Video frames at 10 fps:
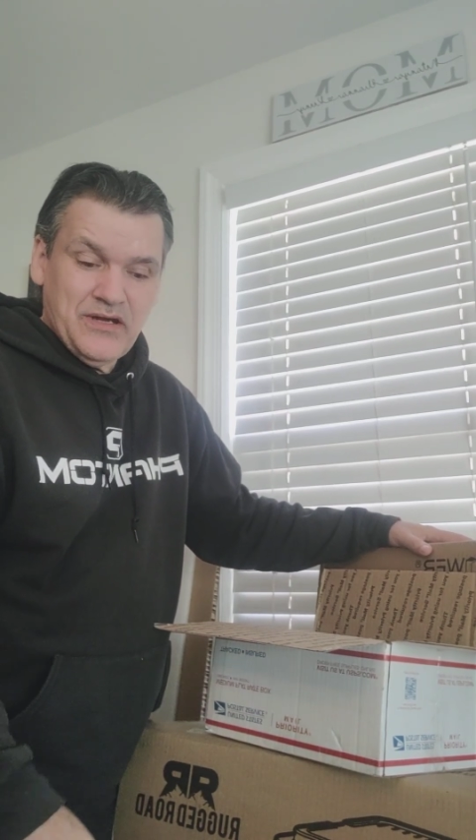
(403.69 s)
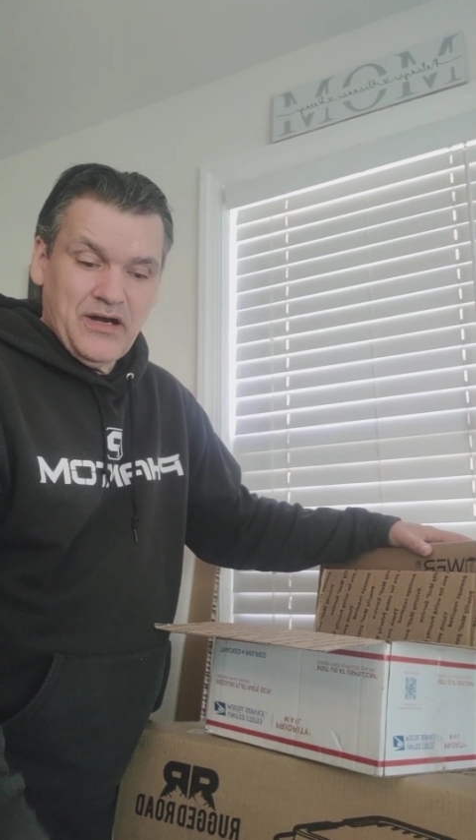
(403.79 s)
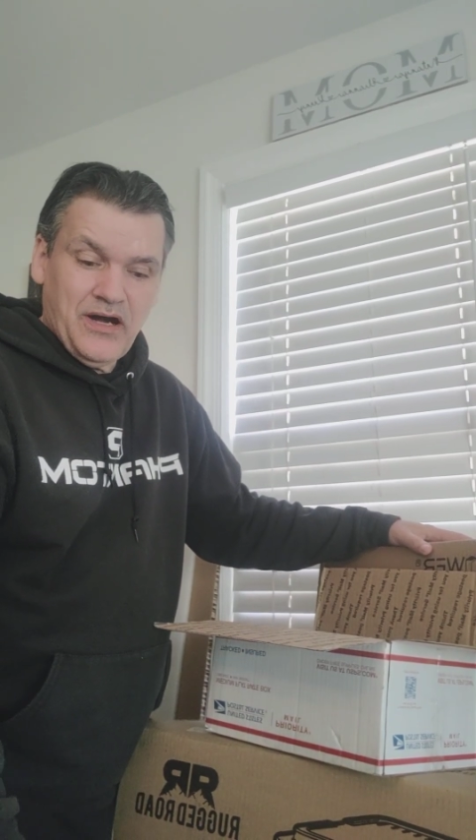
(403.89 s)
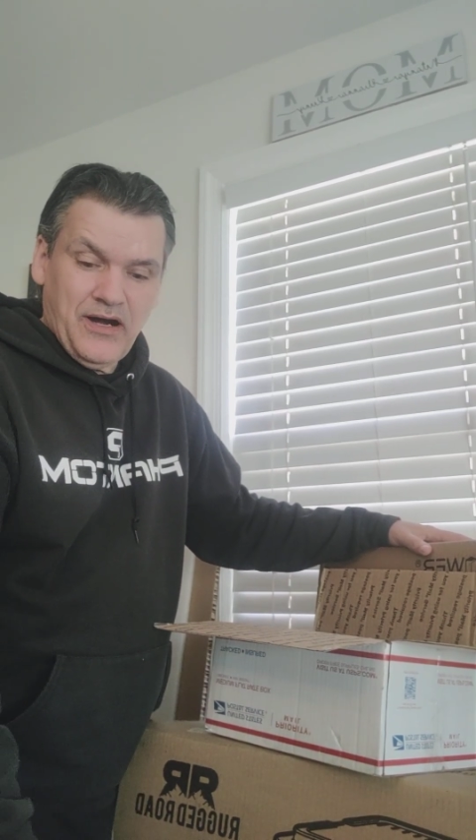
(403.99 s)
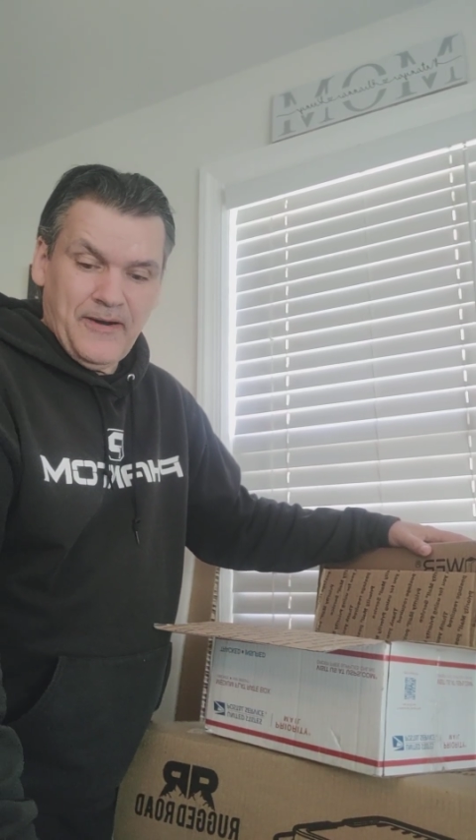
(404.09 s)

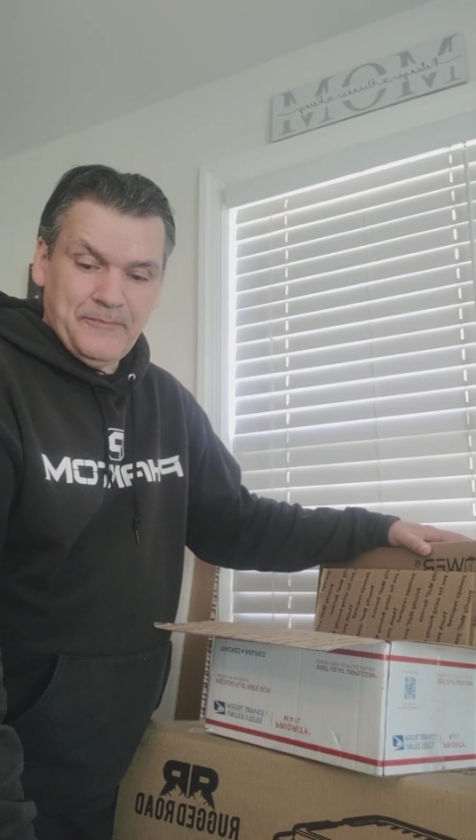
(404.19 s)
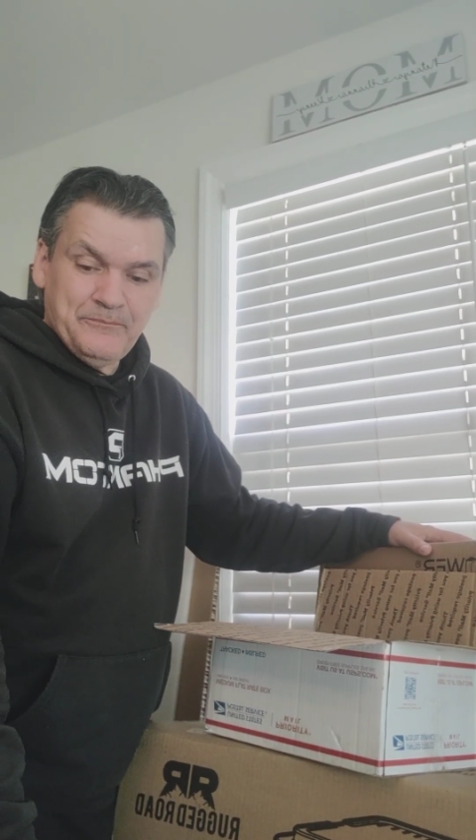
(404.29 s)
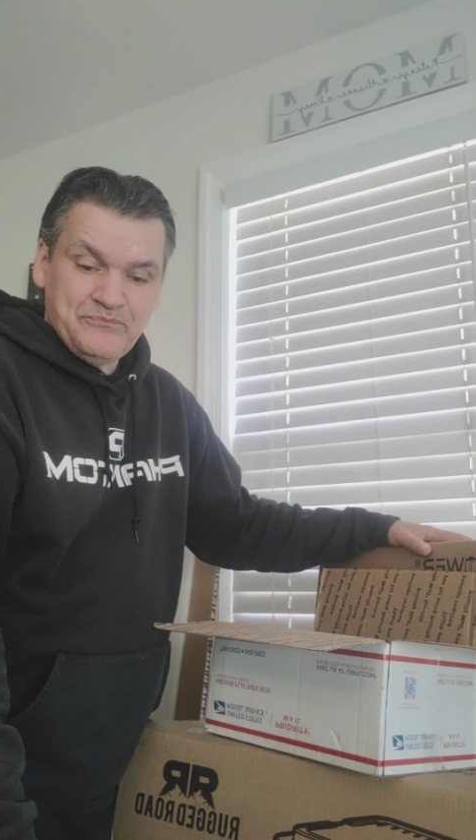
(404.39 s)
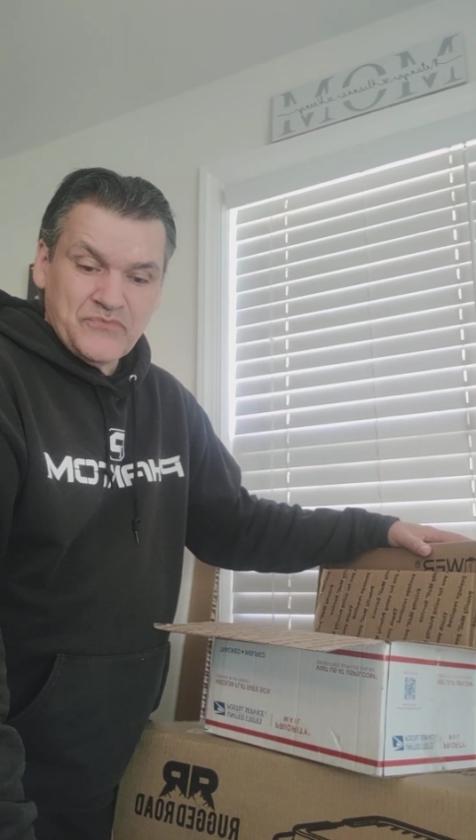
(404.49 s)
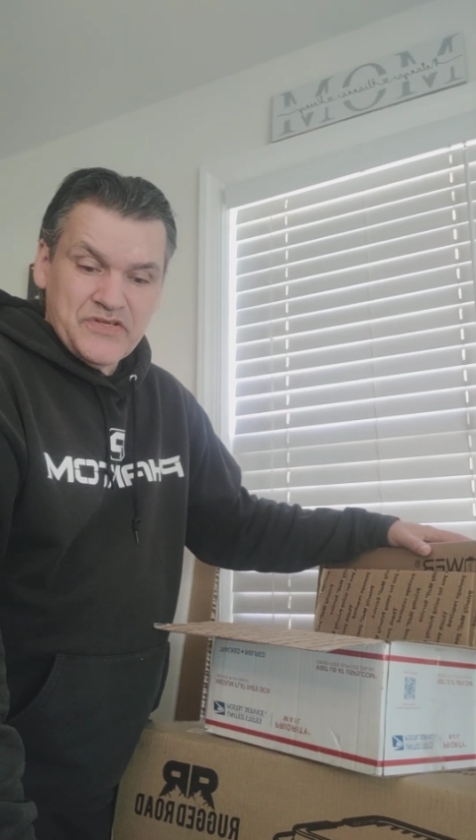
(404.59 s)
Um,
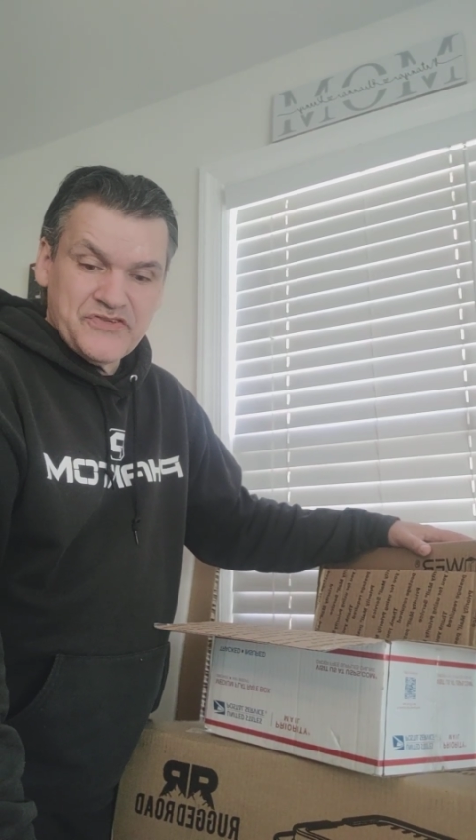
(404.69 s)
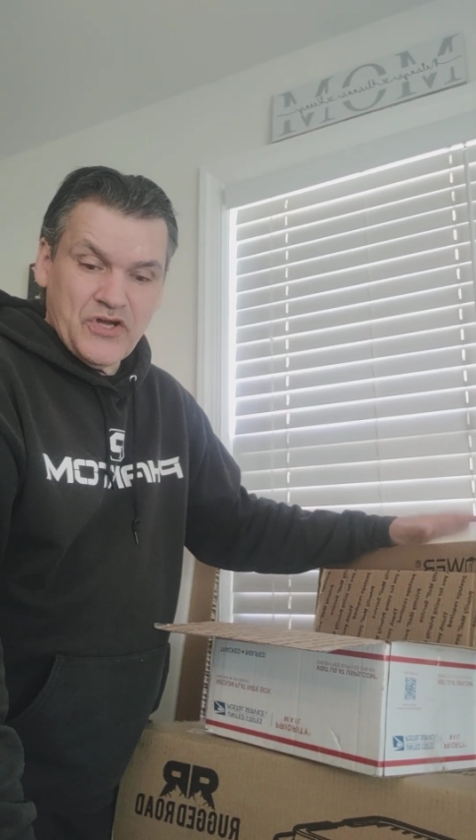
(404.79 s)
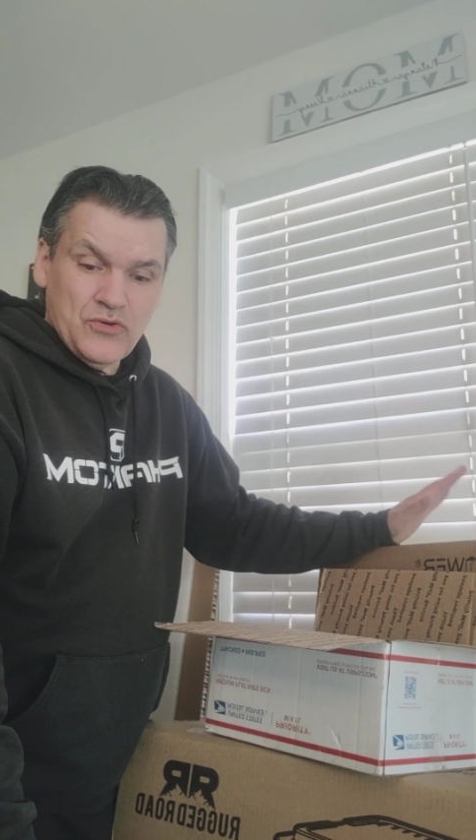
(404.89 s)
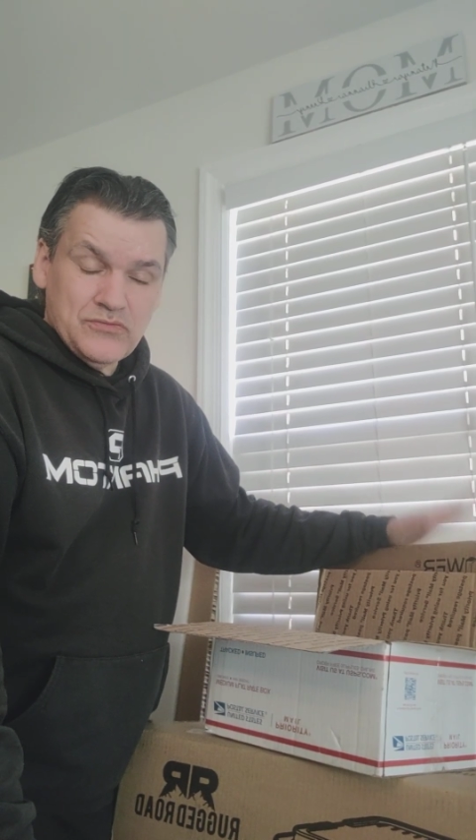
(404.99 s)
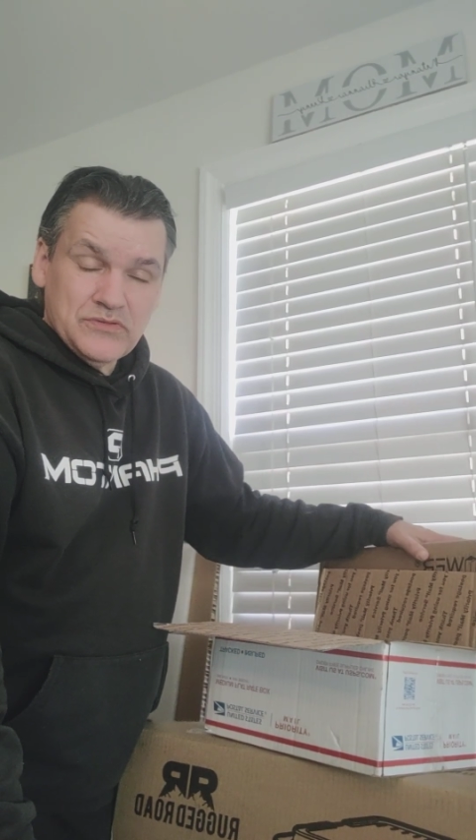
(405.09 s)

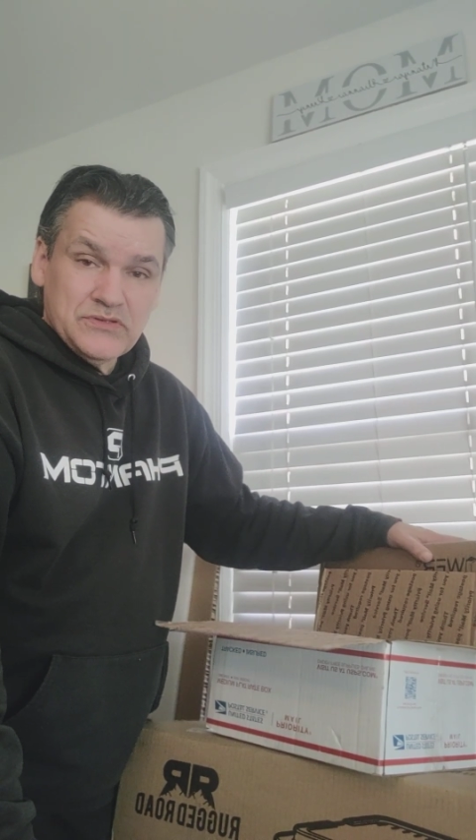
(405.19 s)
so